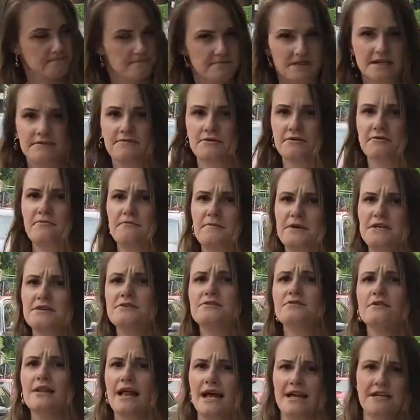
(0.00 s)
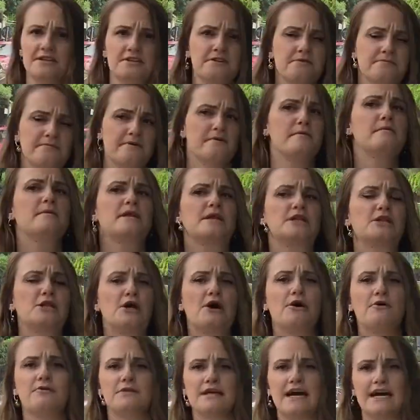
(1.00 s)
if you've been to London, you probably
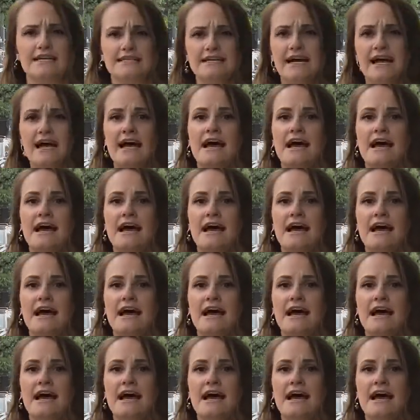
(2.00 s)
know that